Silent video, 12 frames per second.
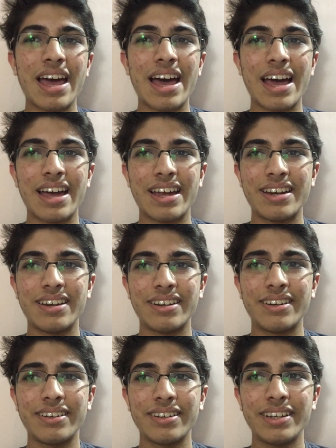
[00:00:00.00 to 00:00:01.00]

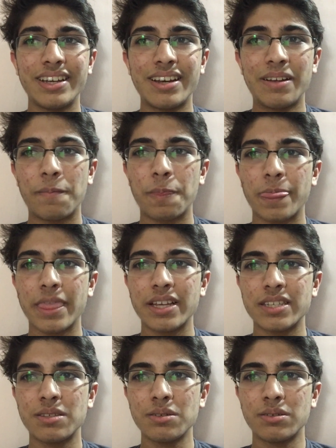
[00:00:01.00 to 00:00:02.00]
And yeah,
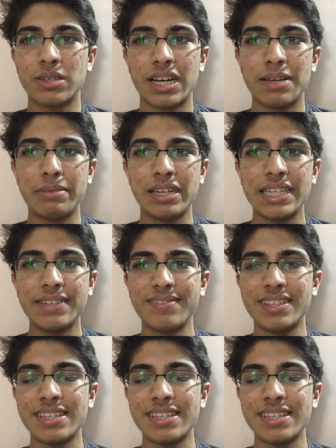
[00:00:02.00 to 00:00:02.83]
so I believe